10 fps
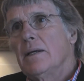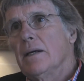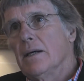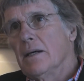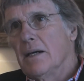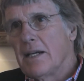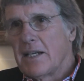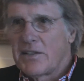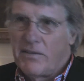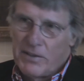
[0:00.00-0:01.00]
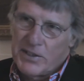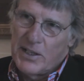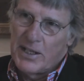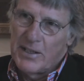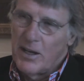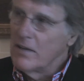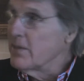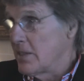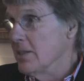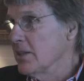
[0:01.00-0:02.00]
I guess they've decided,
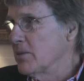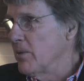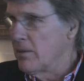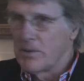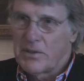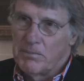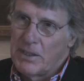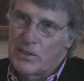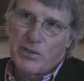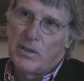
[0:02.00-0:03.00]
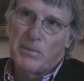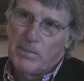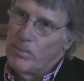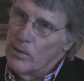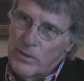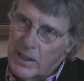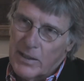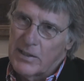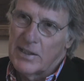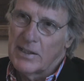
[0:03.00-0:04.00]
obviously, not to publish some extremely boring
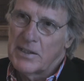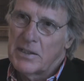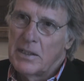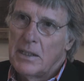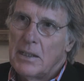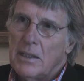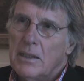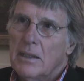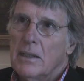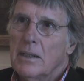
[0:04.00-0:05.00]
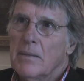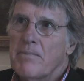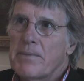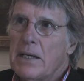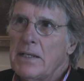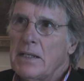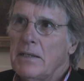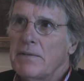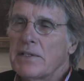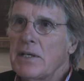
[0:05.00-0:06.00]
things. I think
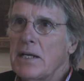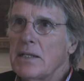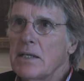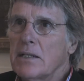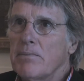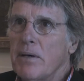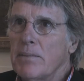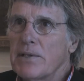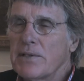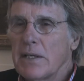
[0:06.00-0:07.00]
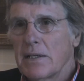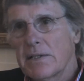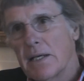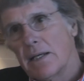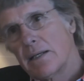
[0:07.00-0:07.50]
they've decided not to publish things that